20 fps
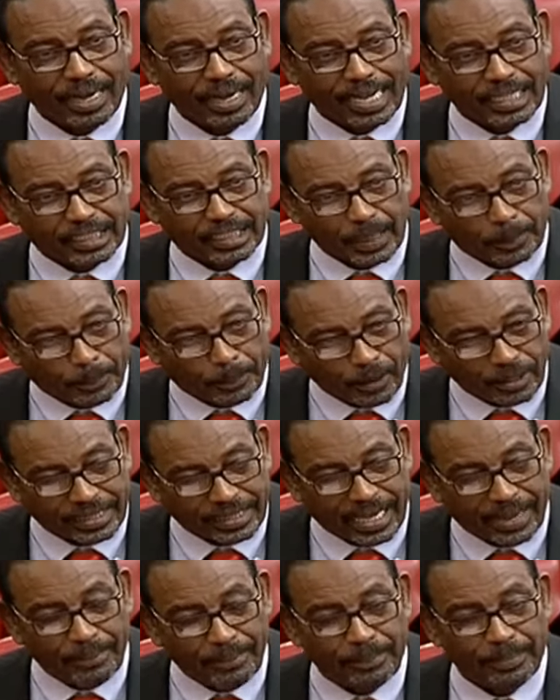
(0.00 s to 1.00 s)
Let's
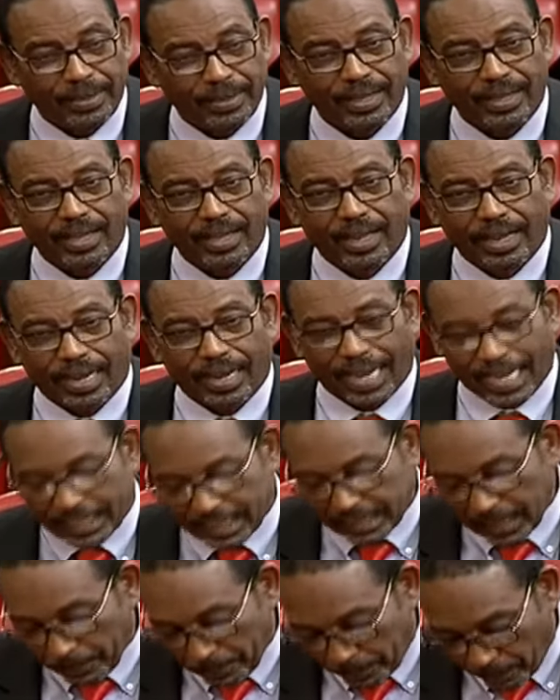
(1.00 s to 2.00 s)
support them.
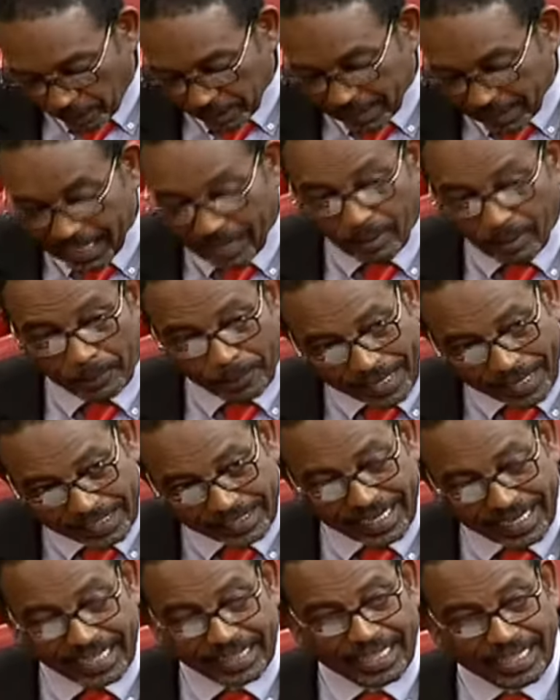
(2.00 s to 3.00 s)
Let's support our
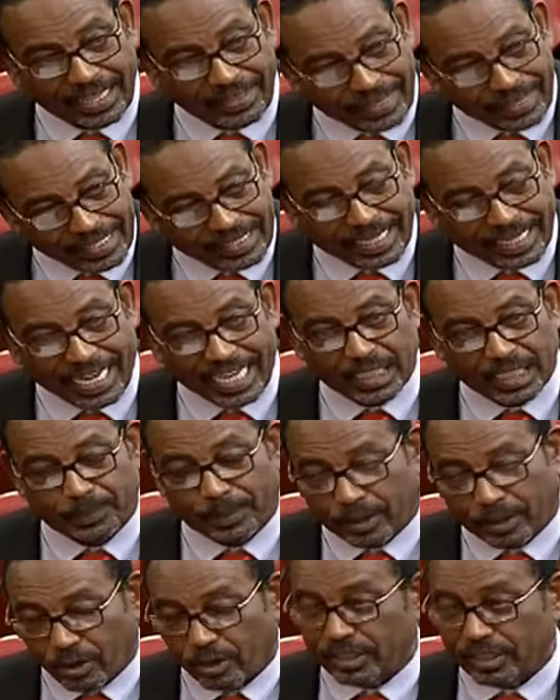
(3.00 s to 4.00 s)
president in this
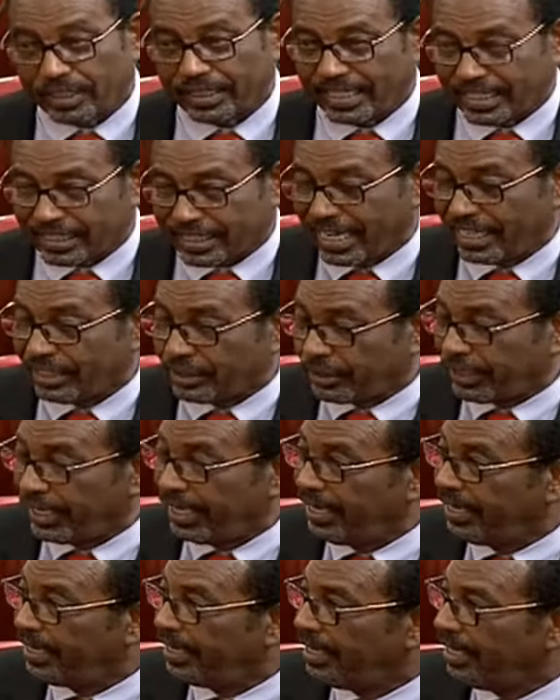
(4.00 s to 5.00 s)
case because this
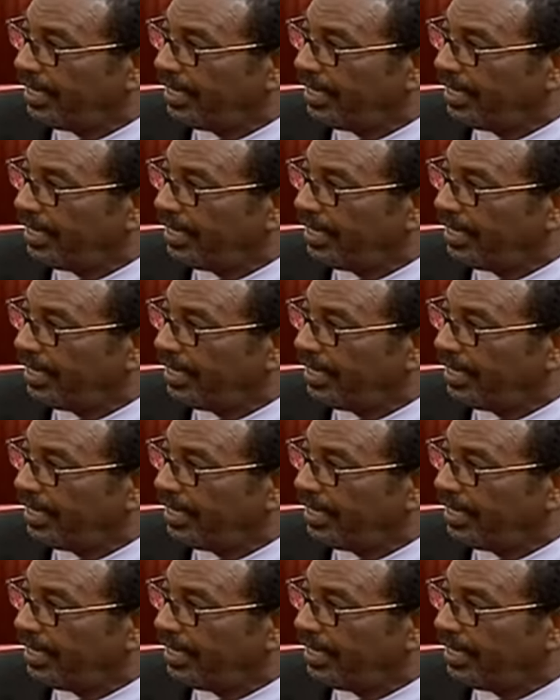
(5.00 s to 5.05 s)
country